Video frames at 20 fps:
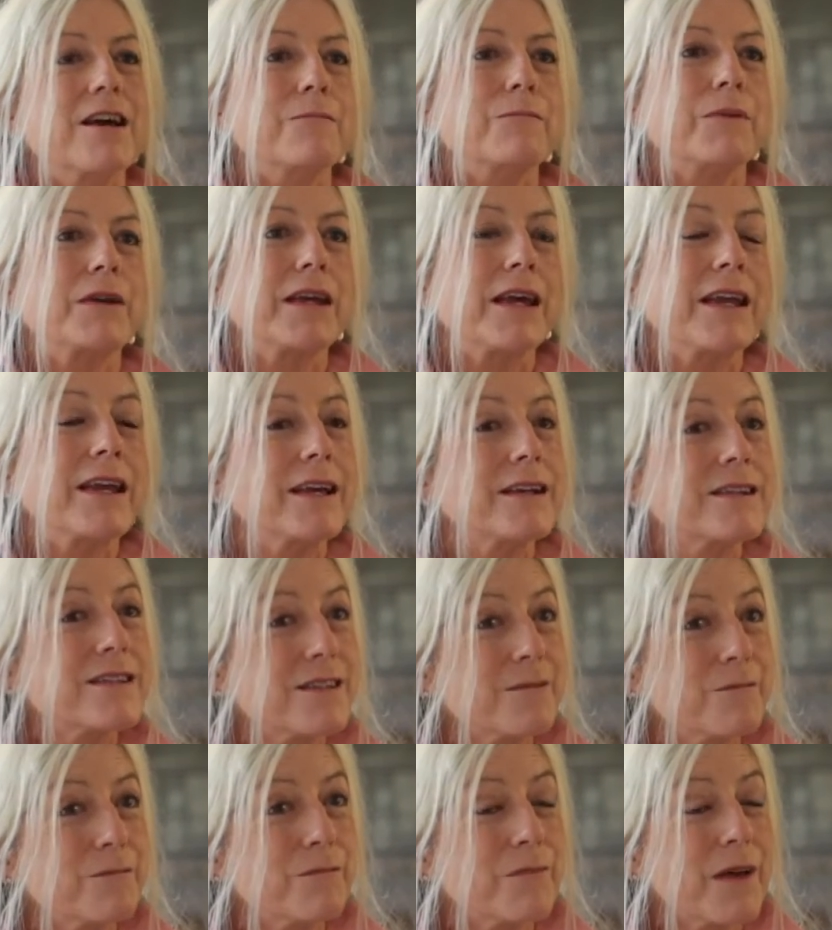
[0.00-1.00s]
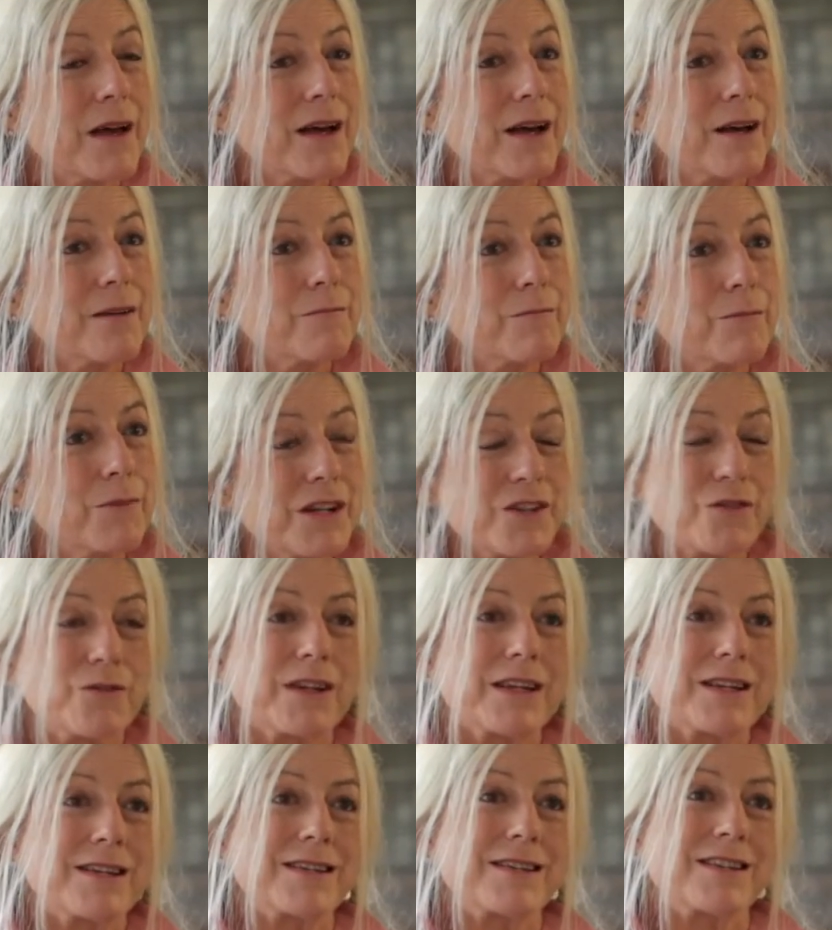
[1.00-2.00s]
But getting some press
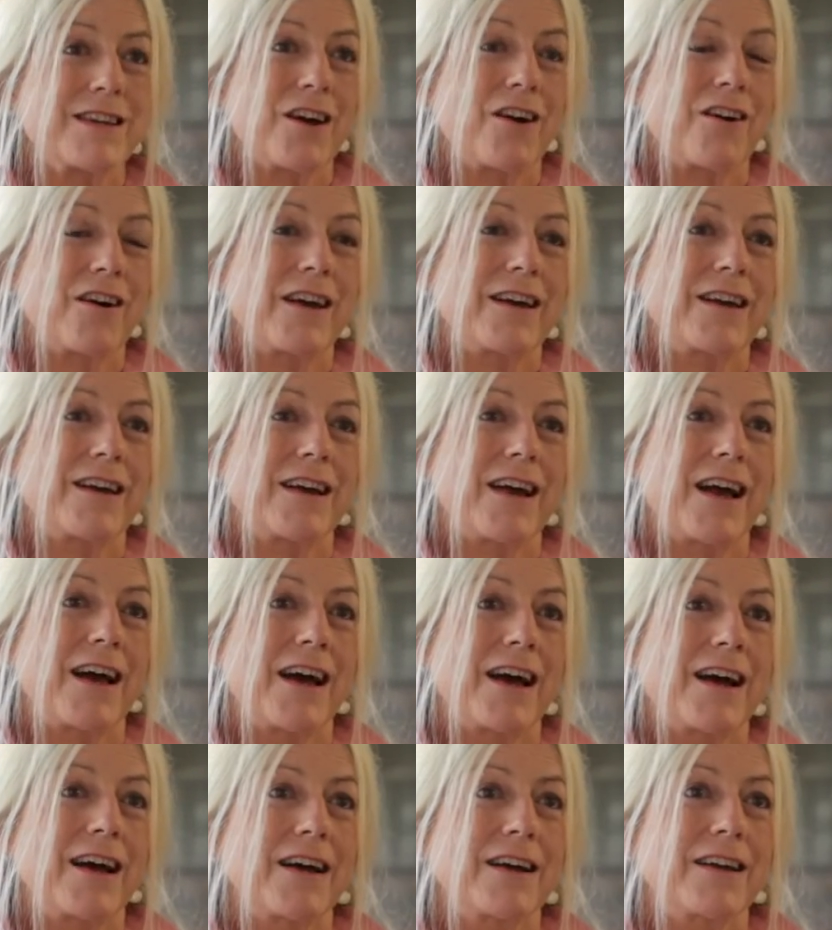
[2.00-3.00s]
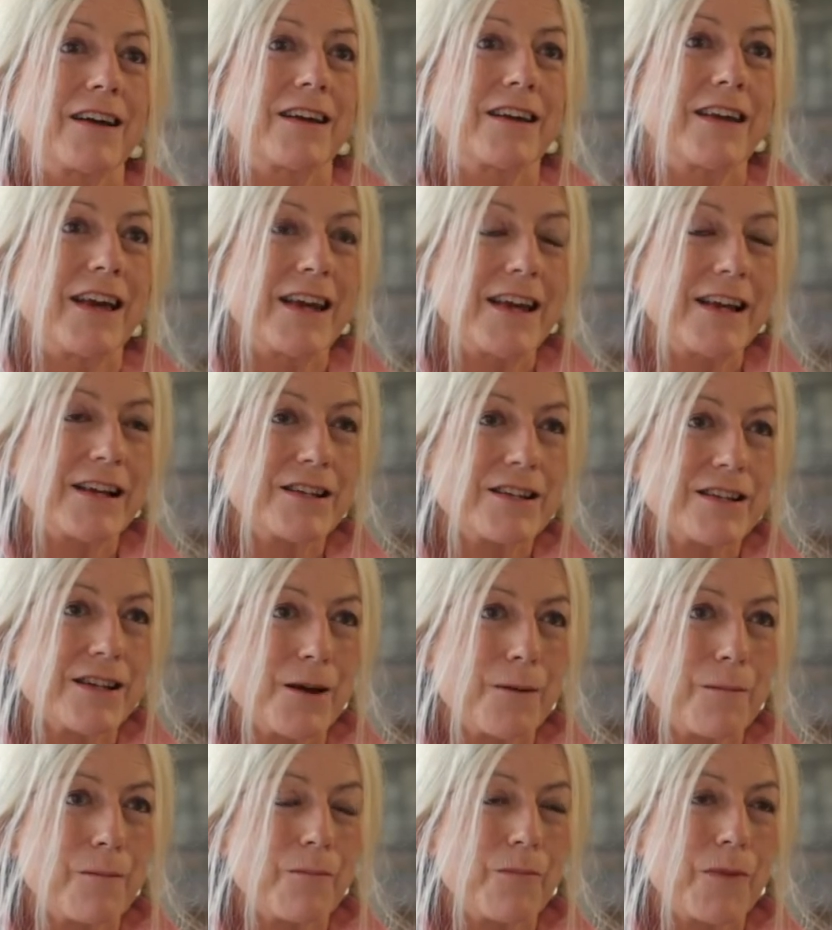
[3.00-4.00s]
releases going, getting
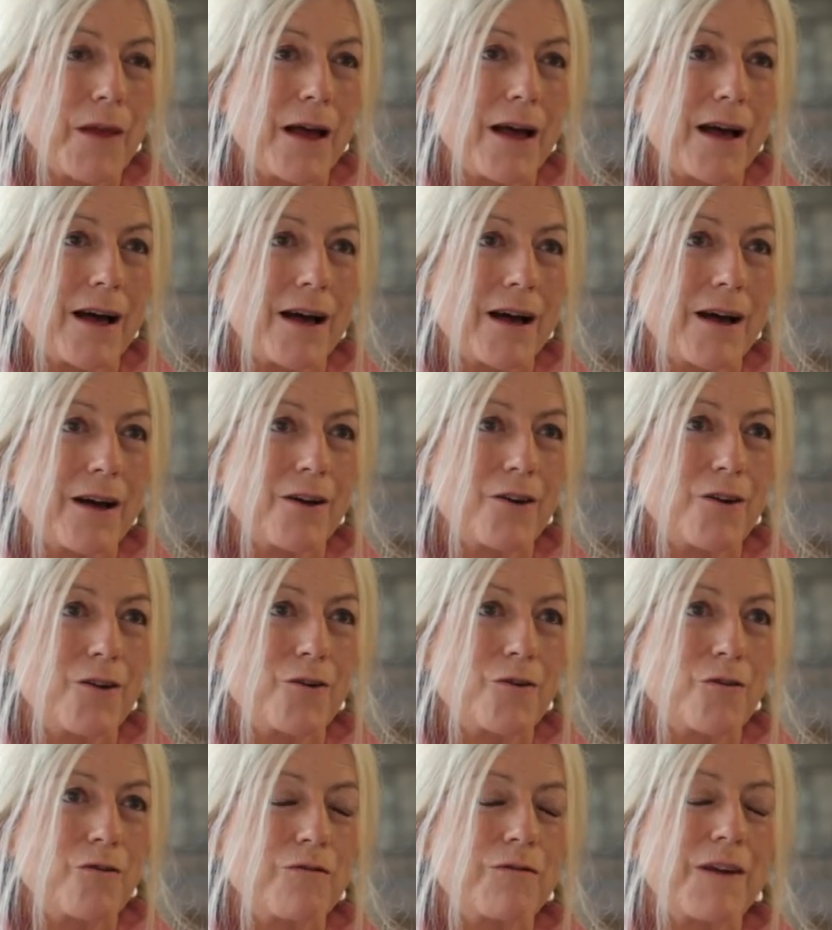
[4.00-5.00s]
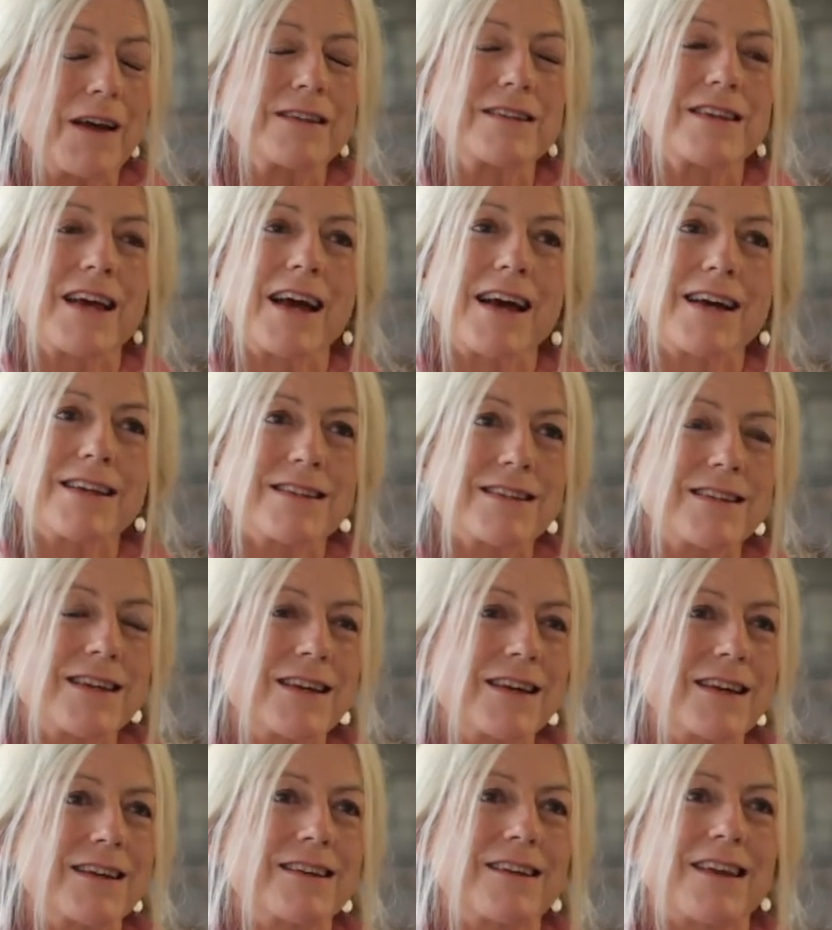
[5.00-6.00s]
some
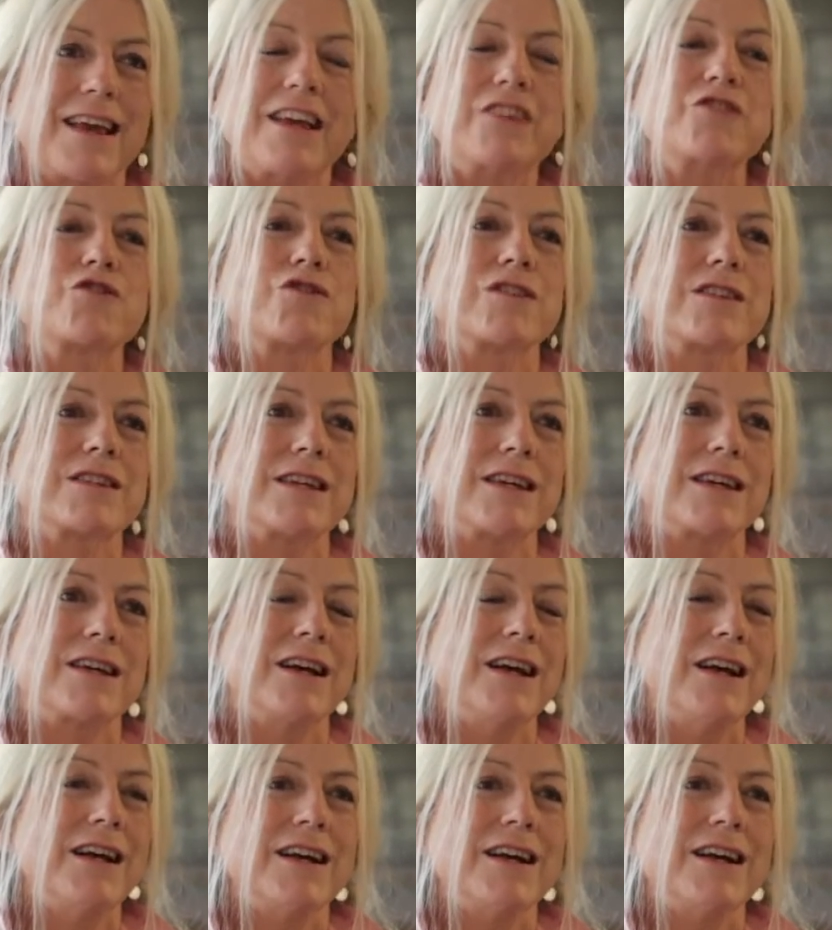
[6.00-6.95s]
fantastic and interesting